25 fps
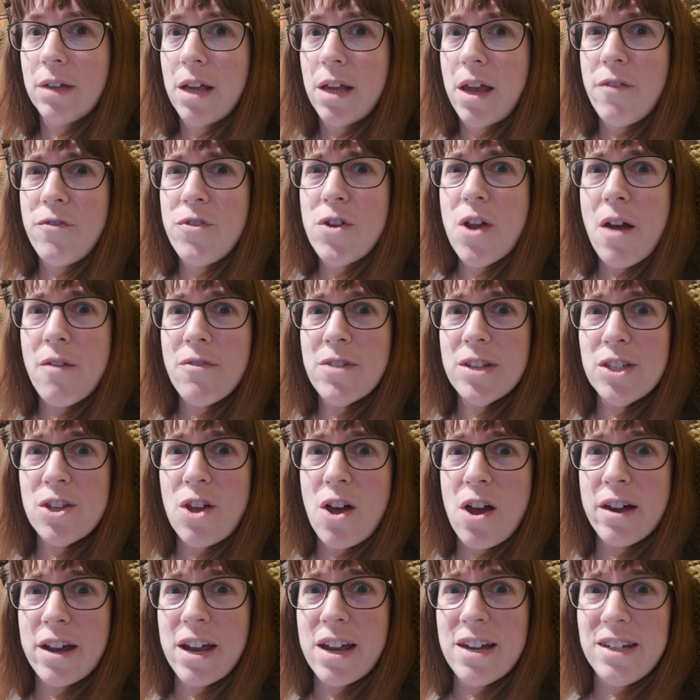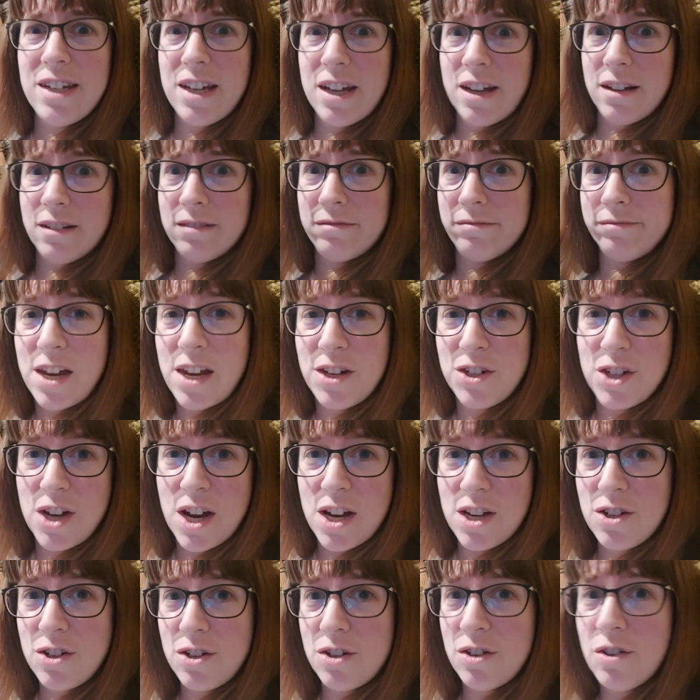If you have a song idea,
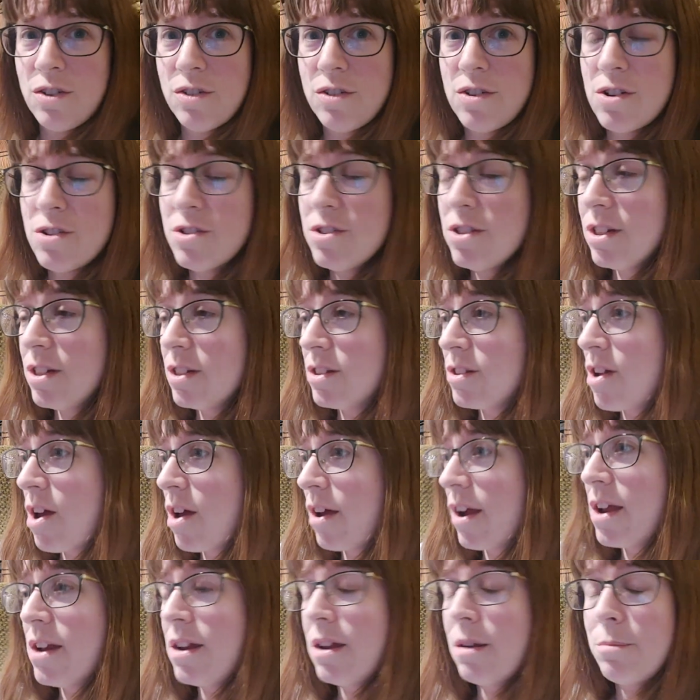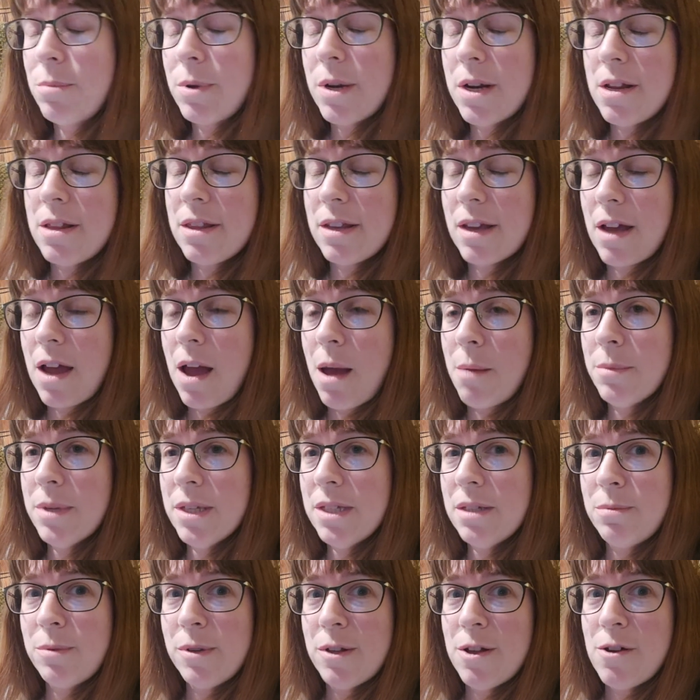educational nursing song idea, put it in the
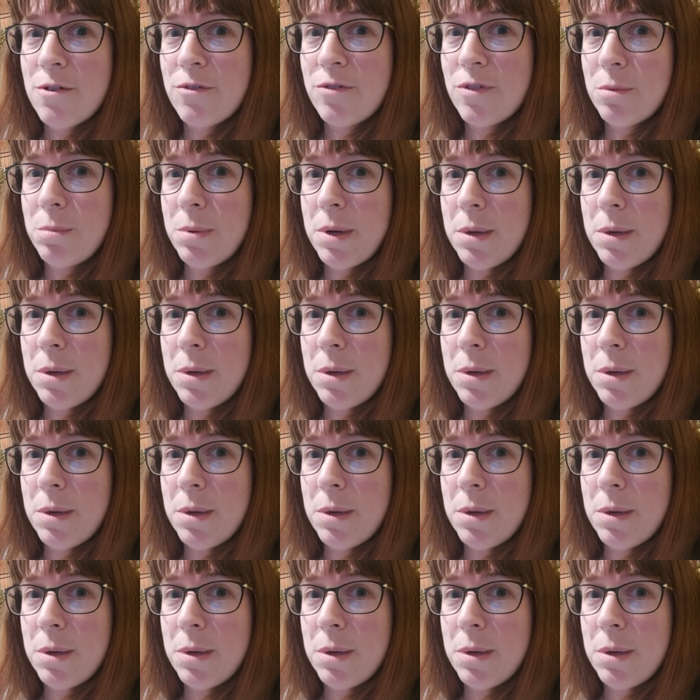comments below for